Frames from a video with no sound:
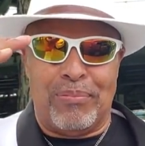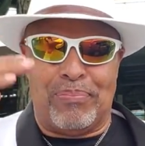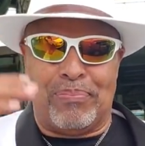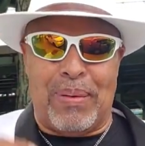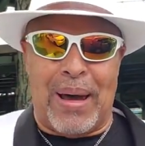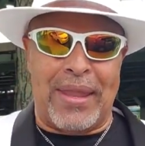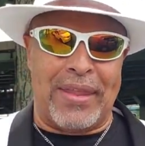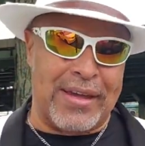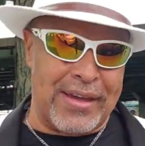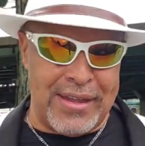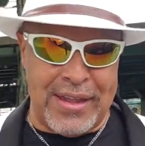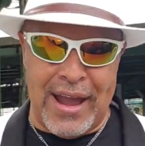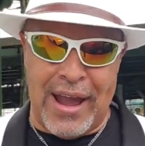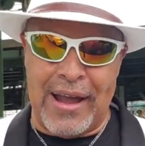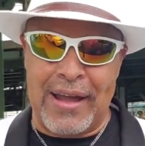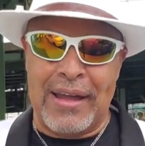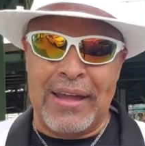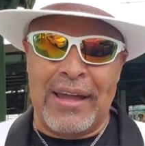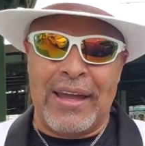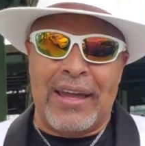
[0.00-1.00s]

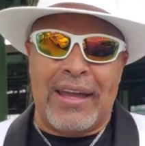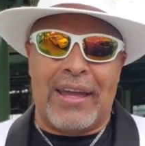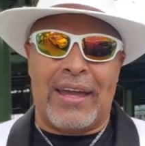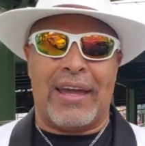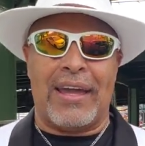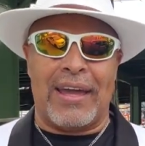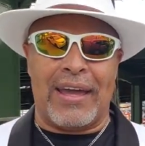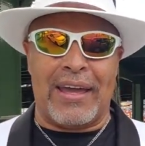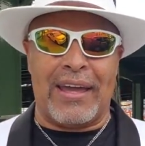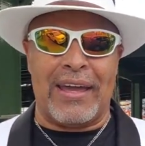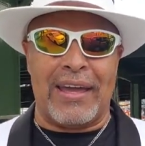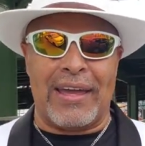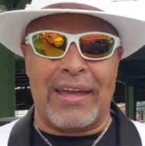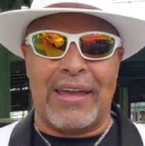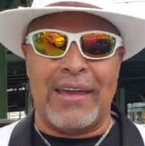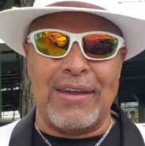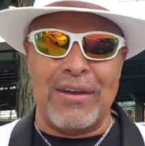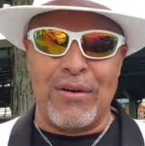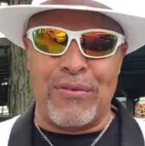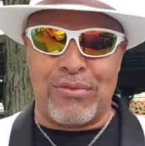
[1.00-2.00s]
Padilla.
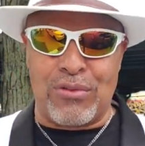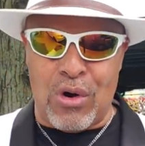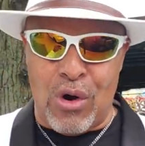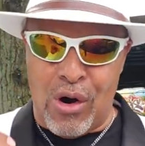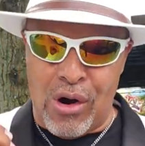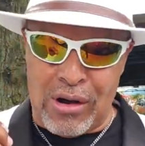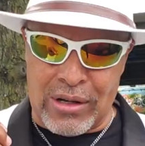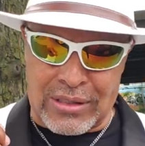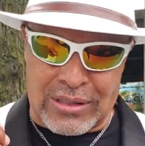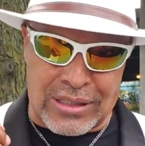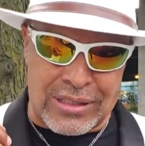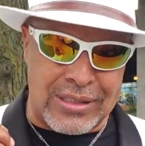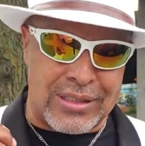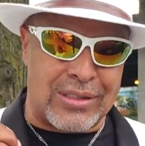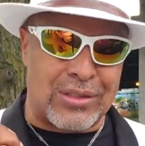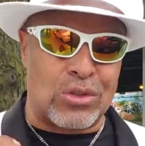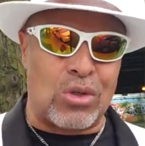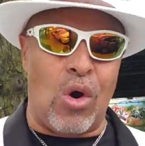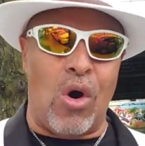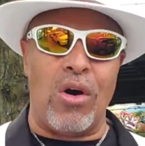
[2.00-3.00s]
He, of course,
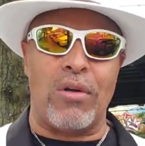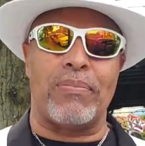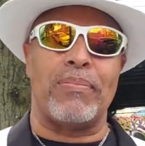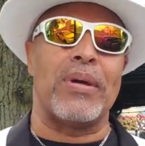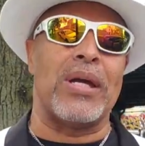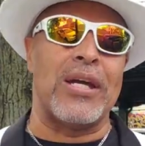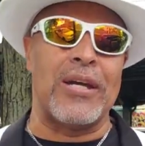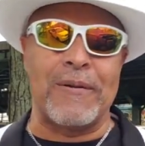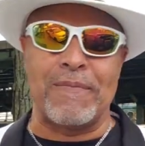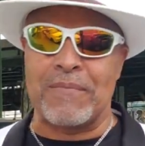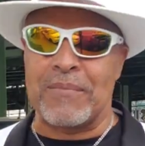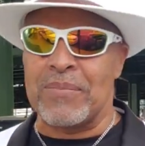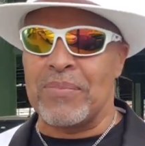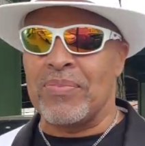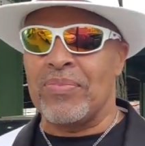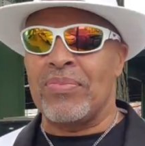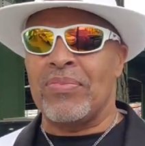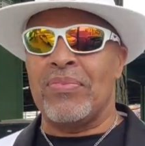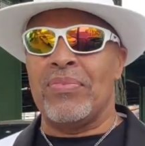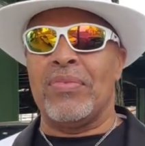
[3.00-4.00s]
taught me.
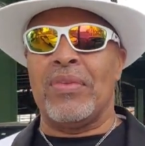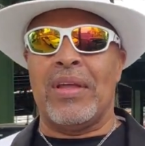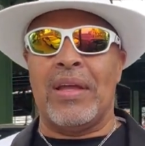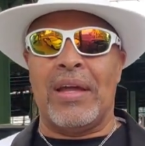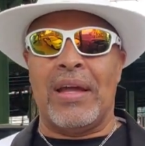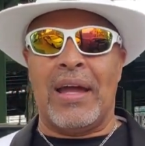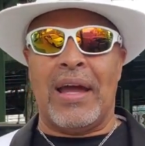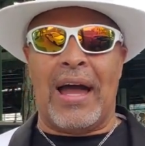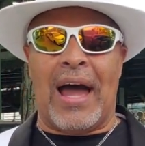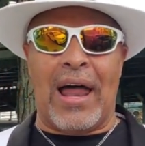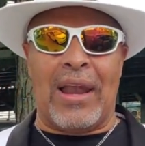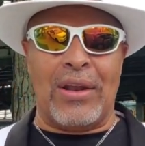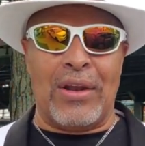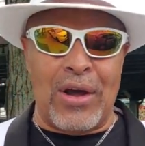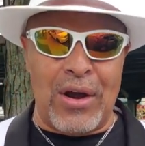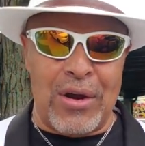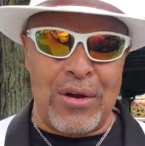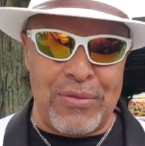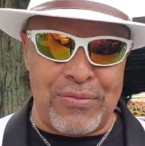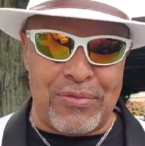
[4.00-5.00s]
I
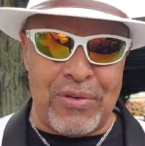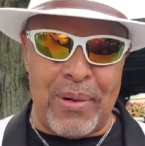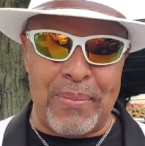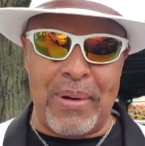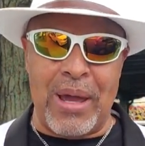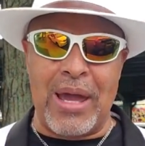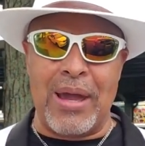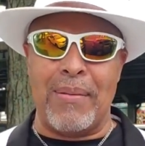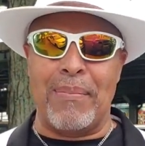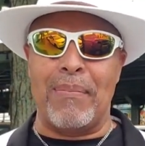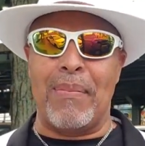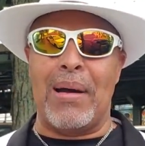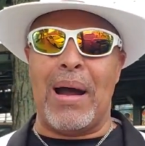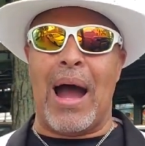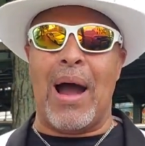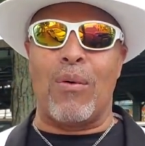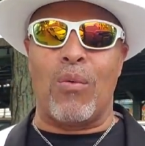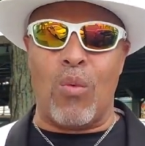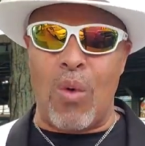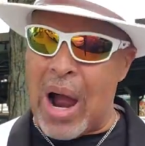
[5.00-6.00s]
learned from him.
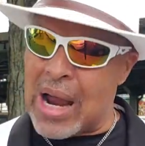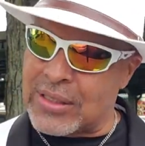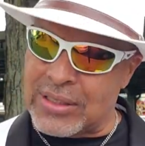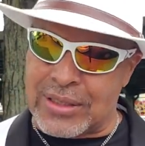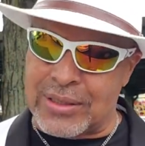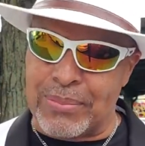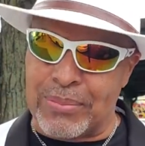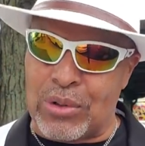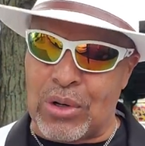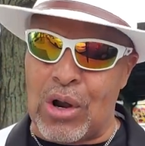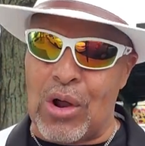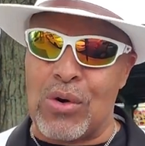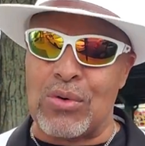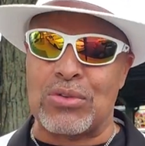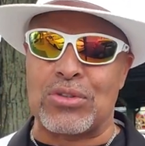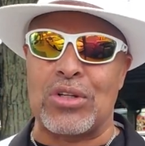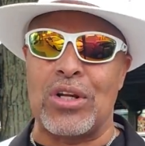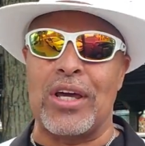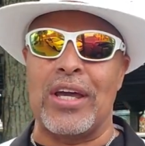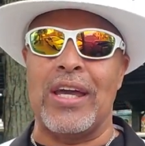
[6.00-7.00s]
I watched him
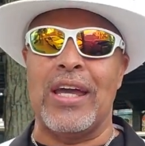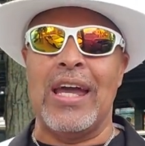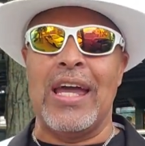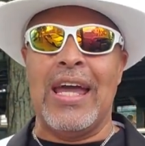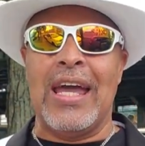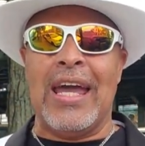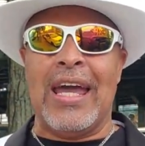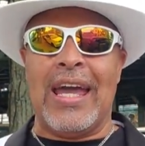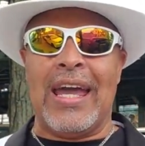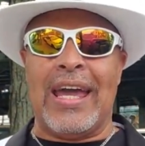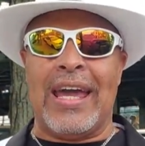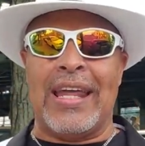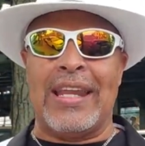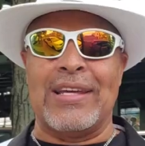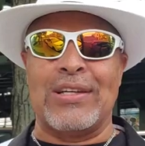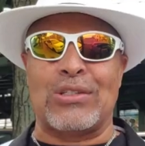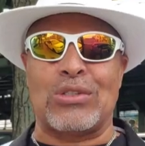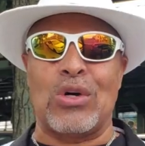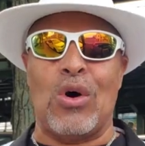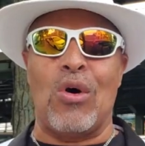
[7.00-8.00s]
closely, and
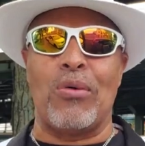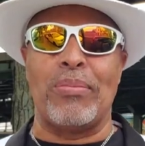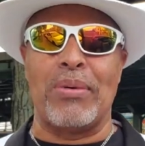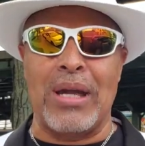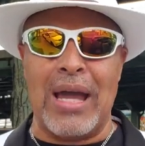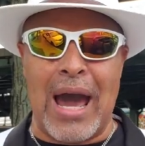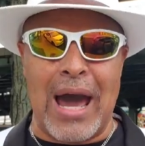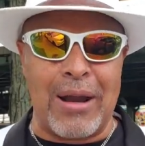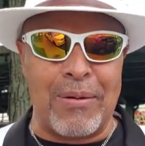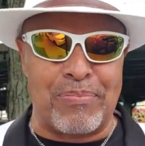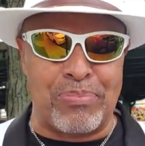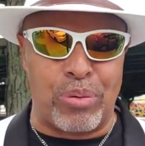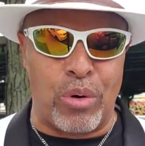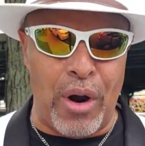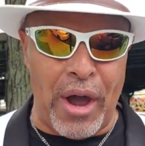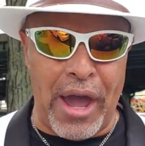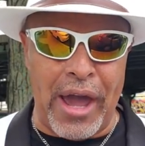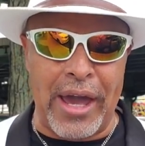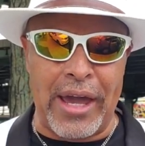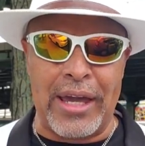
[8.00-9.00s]
he taught me how to
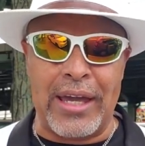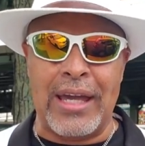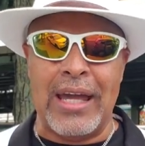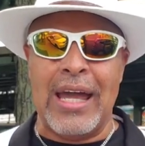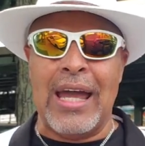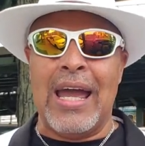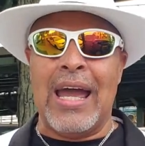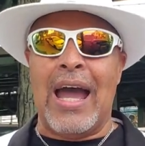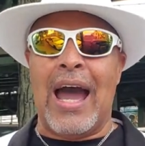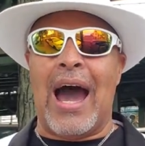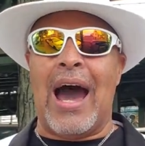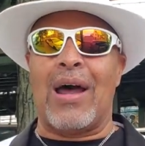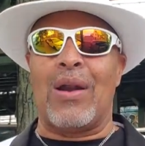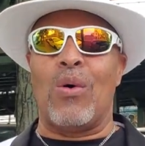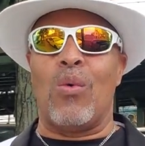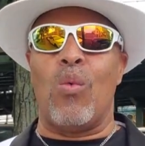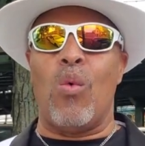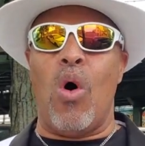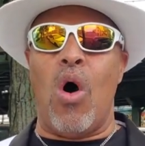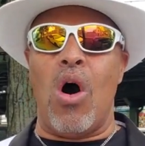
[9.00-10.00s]
pray, how to
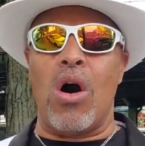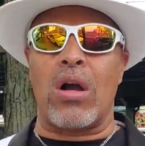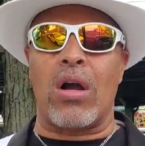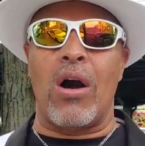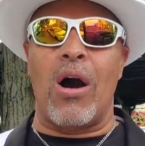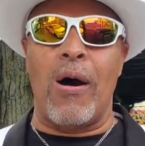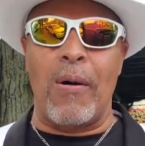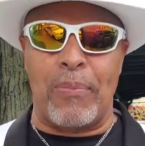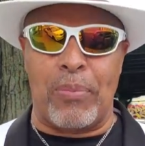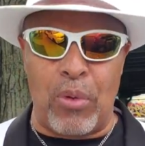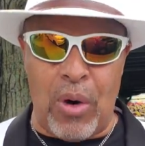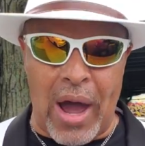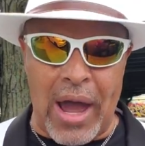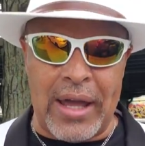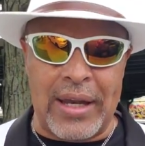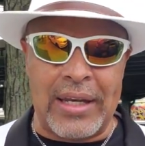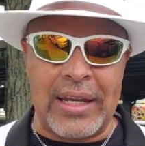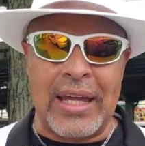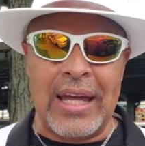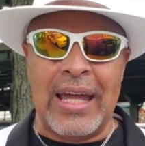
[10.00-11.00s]
walk
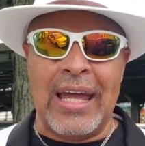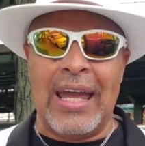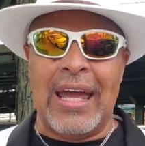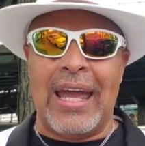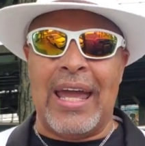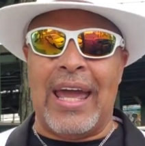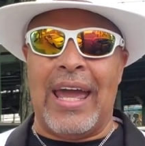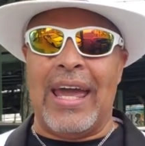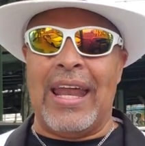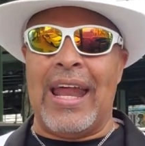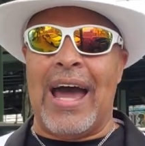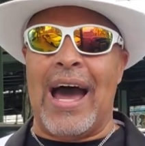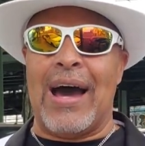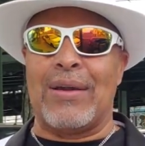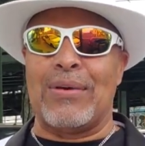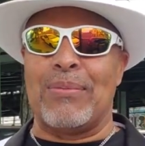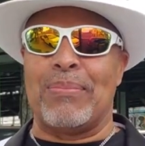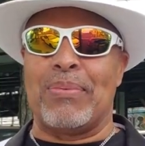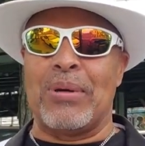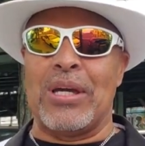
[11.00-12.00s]
upright, and how
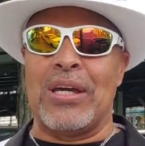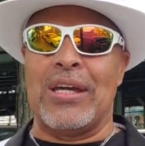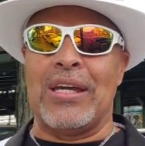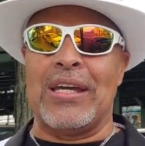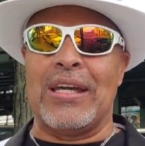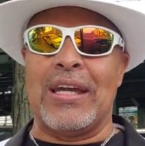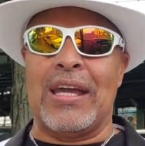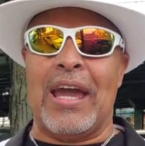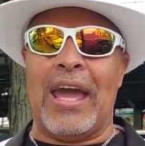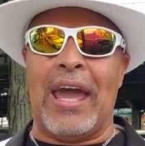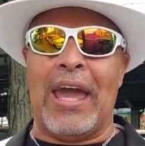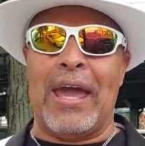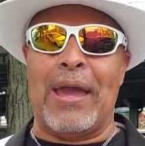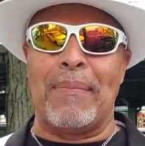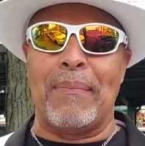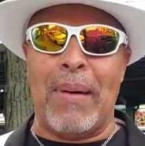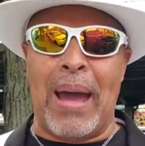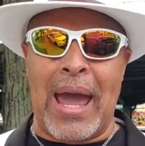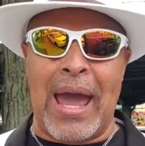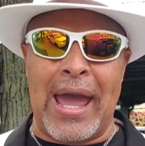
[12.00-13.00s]
to be a
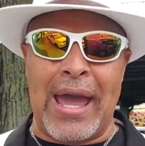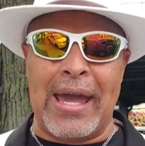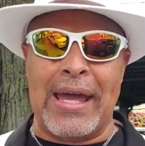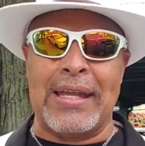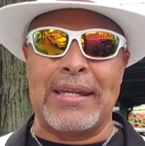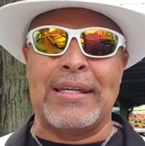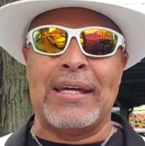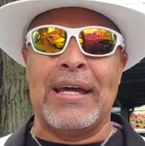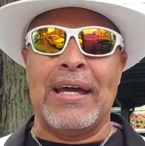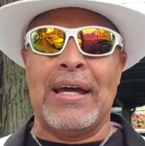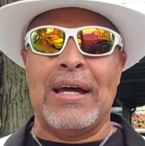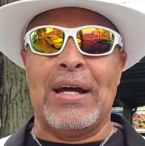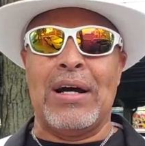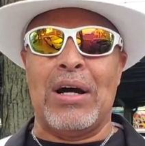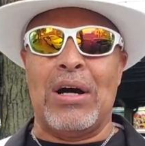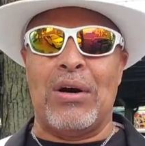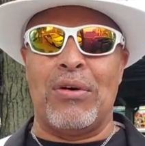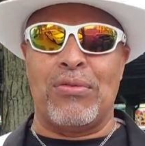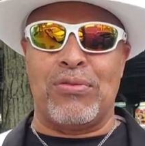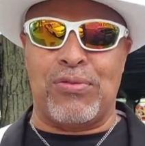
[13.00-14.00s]
man
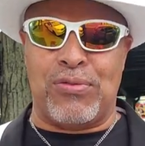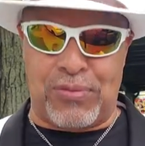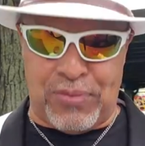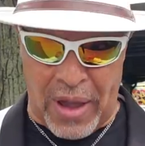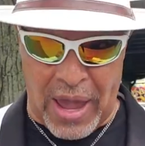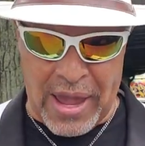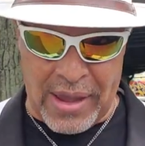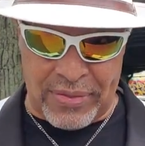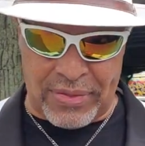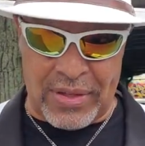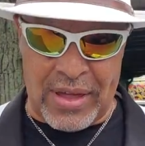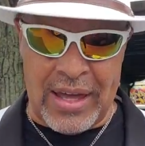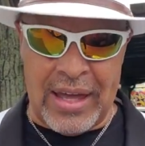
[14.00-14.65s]
of faith.